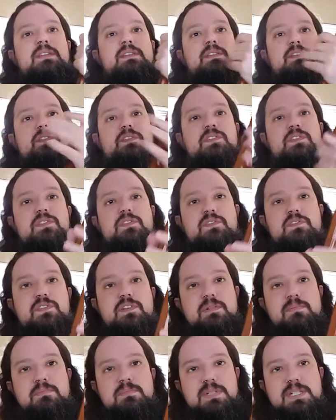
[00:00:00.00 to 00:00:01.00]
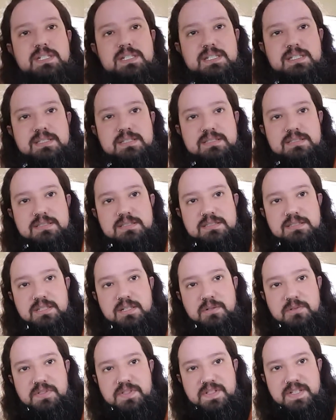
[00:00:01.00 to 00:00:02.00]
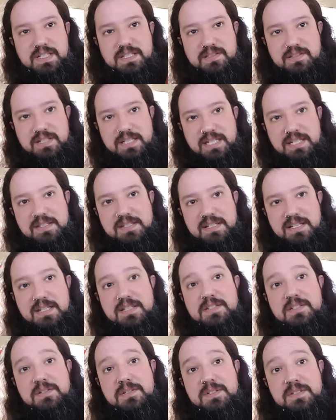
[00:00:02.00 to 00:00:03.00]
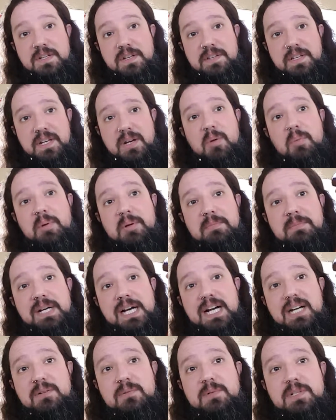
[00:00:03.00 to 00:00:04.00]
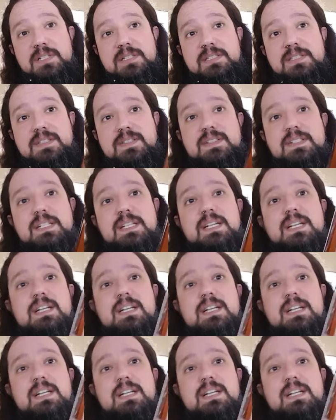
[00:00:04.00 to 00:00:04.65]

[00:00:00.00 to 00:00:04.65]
This is from '06, like I said, so it's not the open back ones.